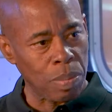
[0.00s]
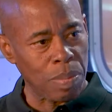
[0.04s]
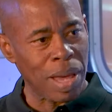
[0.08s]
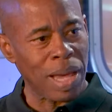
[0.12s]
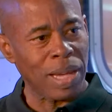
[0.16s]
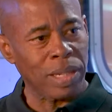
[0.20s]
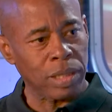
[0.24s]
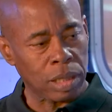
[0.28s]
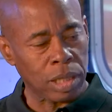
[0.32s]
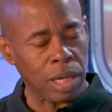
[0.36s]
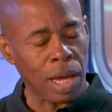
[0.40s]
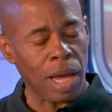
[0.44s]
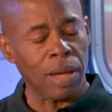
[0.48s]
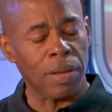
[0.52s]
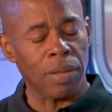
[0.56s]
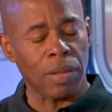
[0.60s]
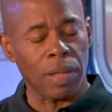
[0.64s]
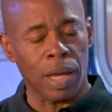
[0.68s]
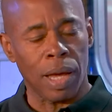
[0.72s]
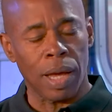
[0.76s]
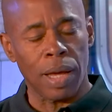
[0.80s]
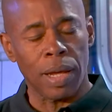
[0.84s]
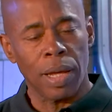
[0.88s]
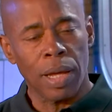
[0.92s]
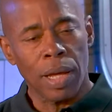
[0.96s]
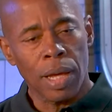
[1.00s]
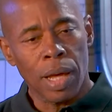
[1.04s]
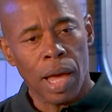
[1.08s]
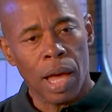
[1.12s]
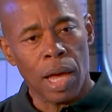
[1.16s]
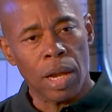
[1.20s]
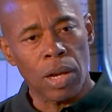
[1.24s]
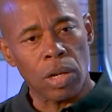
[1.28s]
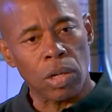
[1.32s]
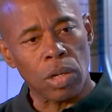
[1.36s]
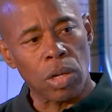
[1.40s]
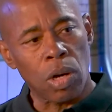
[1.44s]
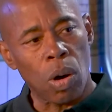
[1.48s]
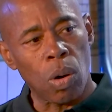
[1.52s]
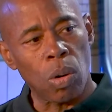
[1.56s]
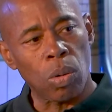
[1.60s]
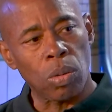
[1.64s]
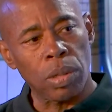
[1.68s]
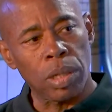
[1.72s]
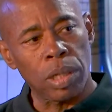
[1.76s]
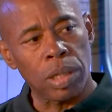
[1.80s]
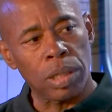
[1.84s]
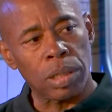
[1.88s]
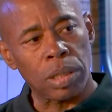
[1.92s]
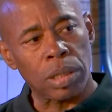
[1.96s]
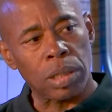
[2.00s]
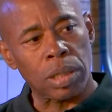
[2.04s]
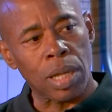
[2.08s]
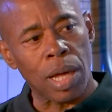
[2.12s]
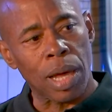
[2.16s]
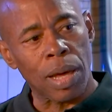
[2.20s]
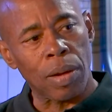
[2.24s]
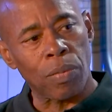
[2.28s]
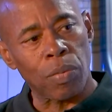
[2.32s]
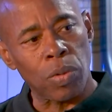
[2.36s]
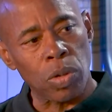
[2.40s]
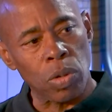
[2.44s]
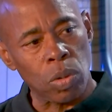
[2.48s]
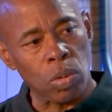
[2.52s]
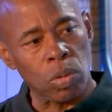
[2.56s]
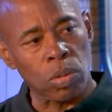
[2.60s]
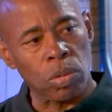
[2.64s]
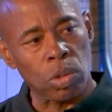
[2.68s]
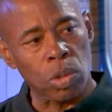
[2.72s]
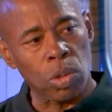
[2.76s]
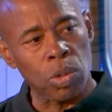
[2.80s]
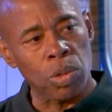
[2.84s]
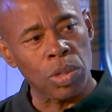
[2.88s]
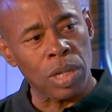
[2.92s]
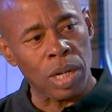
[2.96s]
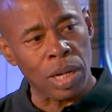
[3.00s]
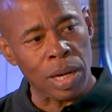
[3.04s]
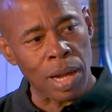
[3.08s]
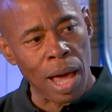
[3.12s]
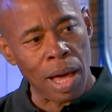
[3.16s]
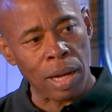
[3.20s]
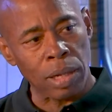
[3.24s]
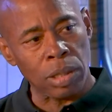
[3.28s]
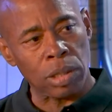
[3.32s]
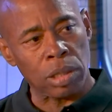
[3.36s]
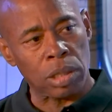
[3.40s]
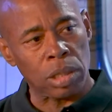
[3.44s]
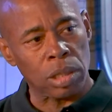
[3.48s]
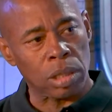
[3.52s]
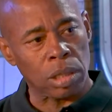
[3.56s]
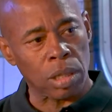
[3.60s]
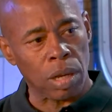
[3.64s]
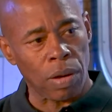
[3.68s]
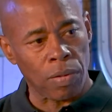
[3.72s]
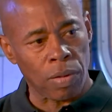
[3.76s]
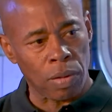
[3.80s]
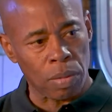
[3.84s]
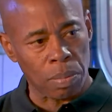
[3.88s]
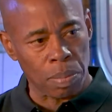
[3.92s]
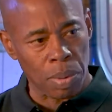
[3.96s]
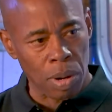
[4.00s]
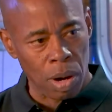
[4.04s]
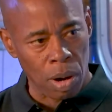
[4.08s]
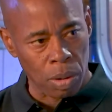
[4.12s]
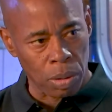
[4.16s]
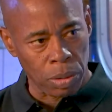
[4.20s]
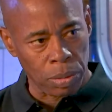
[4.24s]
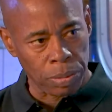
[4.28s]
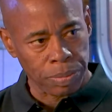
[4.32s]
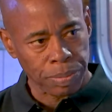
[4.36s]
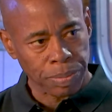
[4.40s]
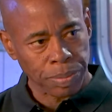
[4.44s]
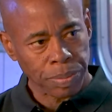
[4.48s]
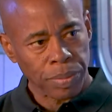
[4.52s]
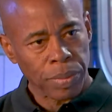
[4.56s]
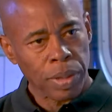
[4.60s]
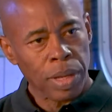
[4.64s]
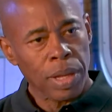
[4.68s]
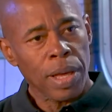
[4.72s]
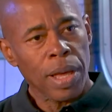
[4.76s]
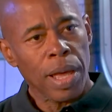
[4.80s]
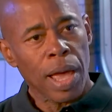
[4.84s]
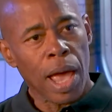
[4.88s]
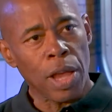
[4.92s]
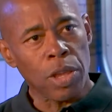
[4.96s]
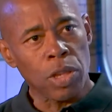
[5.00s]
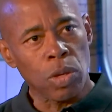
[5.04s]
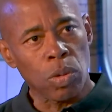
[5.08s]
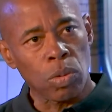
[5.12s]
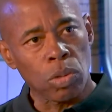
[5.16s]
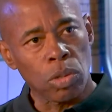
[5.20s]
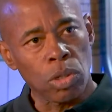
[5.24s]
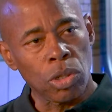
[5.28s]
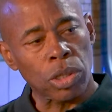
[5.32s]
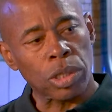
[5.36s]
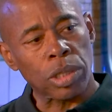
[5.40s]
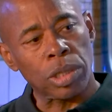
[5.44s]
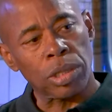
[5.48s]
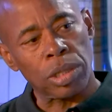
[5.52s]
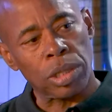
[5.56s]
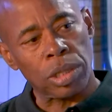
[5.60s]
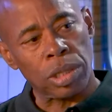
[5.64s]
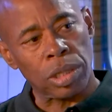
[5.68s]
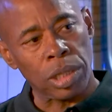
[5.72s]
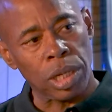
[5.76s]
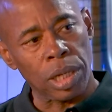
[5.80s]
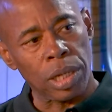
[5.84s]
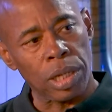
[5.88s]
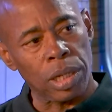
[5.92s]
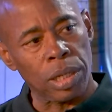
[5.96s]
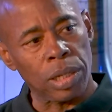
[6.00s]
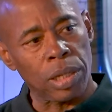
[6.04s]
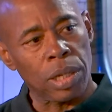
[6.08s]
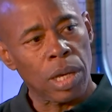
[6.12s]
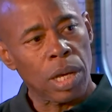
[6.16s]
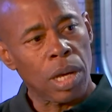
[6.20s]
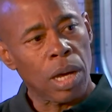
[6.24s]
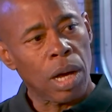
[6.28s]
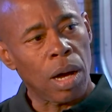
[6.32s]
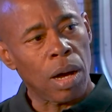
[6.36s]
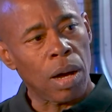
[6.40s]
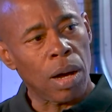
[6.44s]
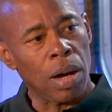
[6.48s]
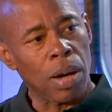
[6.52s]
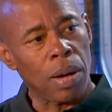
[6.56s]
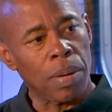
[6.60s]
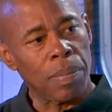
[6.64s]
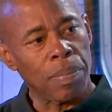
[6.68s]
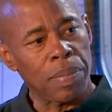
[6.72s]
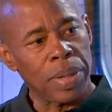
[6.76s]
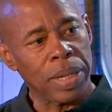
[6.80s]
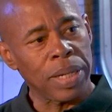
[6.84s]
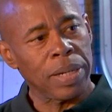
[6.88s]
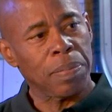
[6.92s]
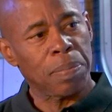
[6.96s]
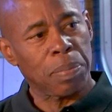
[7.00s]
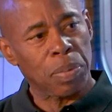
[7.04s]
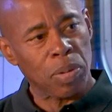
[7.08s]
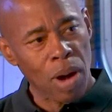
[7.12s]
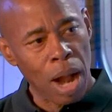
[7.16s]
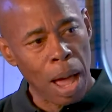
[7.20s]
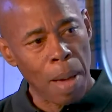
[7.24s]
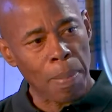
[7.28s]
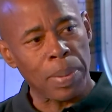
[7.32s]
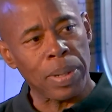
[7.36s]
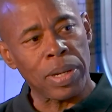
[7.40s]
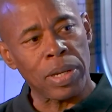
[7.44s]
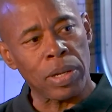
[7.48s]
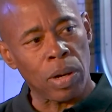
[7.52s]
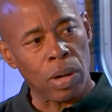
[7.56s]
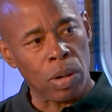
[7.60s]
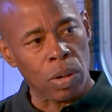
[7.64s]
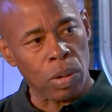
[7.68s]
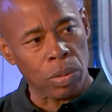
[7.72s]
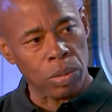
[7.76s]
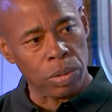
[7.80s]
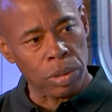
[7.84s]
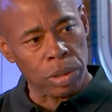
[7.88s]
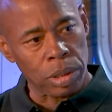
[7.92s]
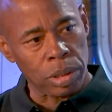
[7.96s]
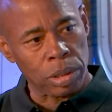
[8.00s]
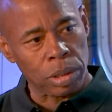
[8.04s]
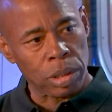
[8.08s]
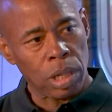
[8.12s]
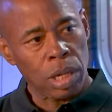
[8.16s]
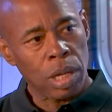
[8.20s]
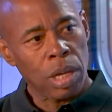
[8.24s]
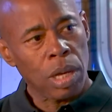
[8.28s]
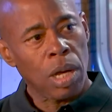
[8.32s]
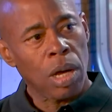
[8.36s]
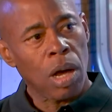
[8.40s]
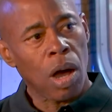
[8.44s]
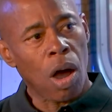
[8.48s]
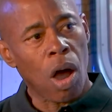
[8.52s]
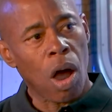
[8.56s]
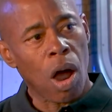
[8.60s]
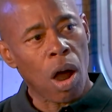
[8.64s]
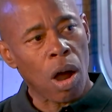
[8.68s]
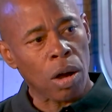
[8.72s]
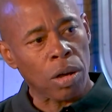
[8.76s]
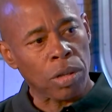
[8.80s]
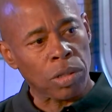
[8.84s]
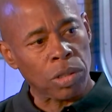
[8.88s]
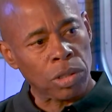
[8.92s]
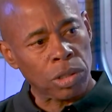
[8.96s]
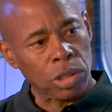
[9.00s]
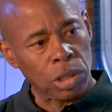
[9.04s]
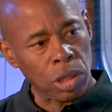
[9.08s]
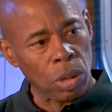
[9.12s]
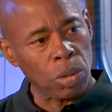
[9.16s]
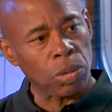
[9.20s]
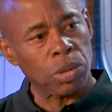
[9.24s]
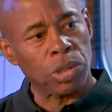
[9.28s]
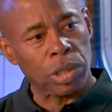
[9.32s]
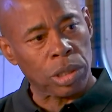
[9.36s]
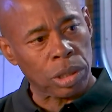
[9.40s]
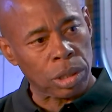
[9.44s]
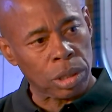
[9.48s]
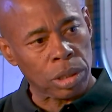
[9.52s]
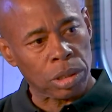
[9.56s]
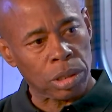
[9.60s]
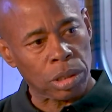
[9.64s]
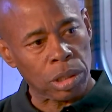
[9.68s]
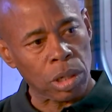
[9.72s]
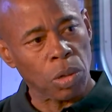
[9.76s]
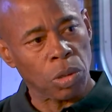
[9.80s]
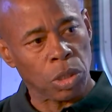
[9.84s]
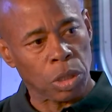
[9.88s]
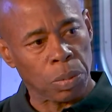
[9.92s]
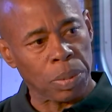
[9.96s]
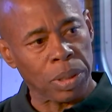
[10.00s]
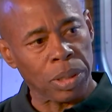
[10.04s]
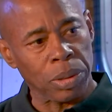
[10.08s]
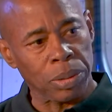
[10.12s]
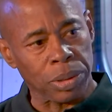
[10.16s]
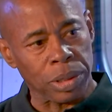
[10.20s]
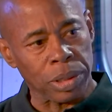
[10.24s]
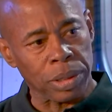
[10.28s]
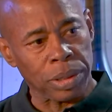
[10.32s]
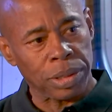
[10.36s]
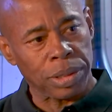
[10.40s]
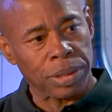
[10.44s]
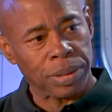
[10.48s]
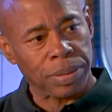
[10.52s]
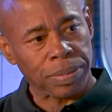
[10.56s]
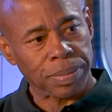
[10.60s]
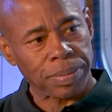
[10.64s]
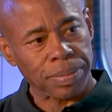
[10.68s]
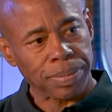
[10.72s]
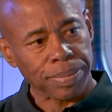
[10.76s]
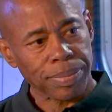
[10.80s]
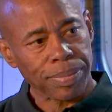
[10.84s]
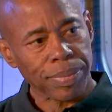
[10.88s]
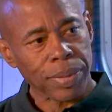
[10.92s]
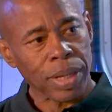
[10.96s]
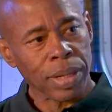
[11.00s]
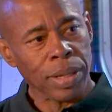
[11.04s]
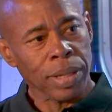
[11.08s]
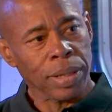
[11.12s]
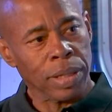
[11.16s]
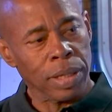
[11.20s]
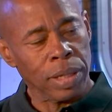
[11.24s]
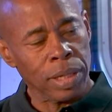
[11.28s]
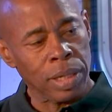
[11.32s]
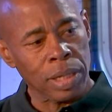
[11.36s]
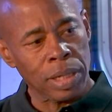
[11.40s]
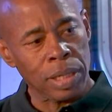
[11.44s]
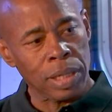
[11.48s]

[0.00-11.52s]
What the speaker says: maintain that, and the goal is that when you do an analysis of the borough and you look and see many property owners are church buildings. The